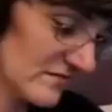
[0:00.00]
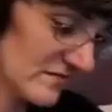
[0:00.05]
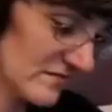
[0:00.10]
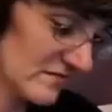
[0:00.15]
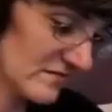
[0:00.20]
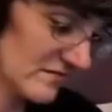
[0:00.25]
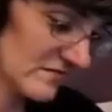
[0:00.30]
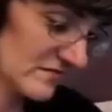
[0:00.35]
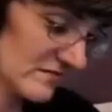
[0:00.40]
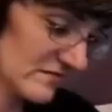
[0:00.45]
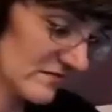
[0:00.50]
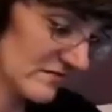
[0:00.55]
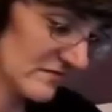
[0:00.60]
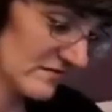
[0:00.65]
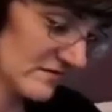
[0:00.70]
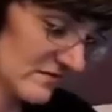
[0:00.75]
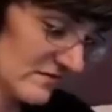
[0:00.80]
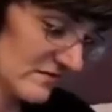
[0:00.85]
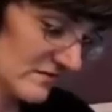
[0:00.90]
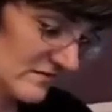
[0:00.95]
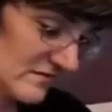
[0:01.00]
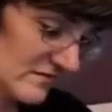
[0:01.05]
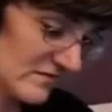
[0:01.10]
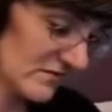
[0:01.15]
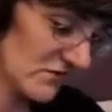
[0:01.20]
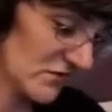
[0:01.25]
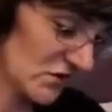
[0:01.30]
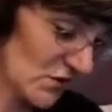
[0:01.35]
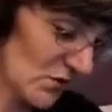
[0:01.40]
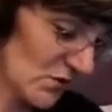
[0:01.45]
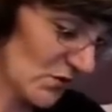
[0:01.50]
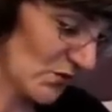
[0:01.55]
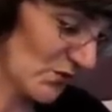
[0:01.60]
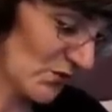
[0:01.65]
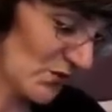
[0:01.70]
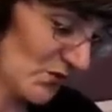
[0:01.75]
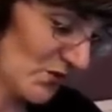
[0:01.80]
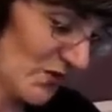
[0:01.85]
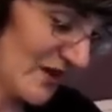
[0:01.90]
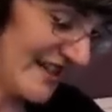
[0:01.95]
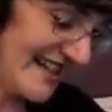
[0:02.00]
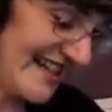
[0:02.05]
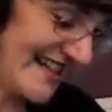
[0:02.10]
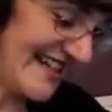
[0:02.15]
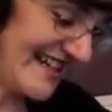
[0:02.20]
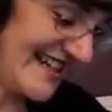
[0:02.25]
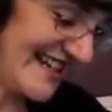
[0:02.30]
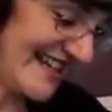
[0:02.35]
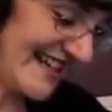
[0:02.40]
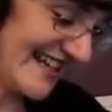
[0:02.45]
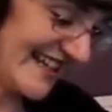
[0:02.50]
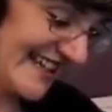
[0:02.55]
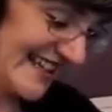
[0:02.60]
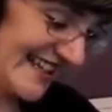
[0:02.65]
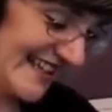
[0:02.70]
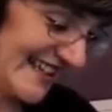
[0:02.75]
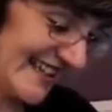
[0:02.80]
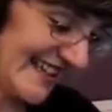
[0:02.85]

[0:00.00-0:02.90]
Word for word: hot land where we... the sun is very